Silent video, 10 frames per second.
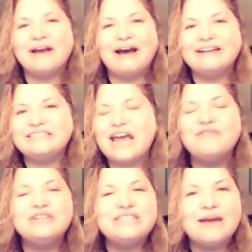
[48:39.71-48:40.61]
gosh,
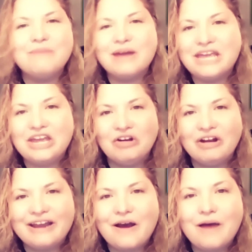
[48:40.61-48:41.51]
every time I hear it
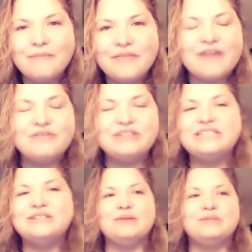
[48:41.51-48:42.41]
now, every single
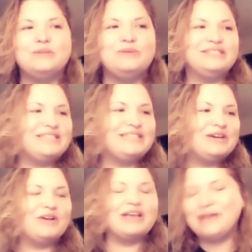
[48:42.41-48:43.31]
time somebody says Tiger
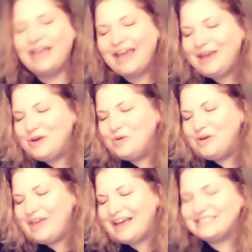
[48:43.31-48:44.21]
King, I'm like, "Hey, cool
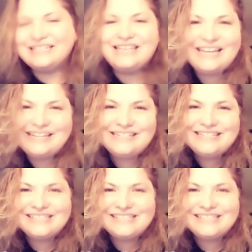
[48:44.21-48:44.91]
cats and kittens."